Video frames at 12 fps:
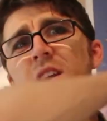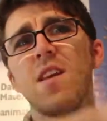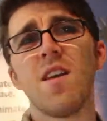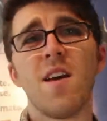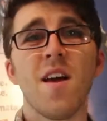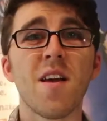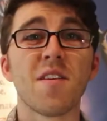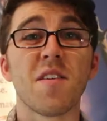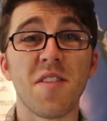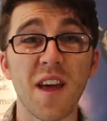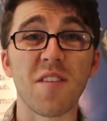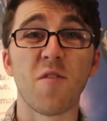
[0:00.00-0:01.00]

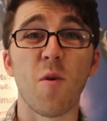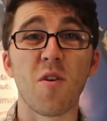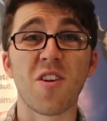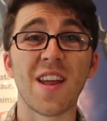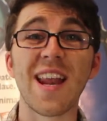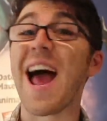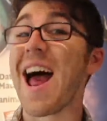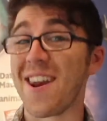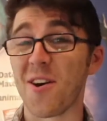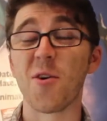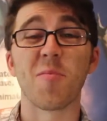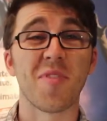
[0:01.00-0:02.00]
So thanks for watching, and
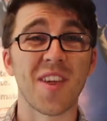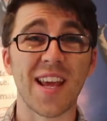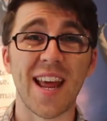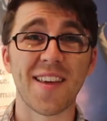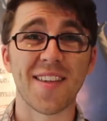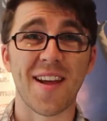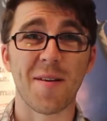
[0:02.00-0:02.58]
I hope to see you next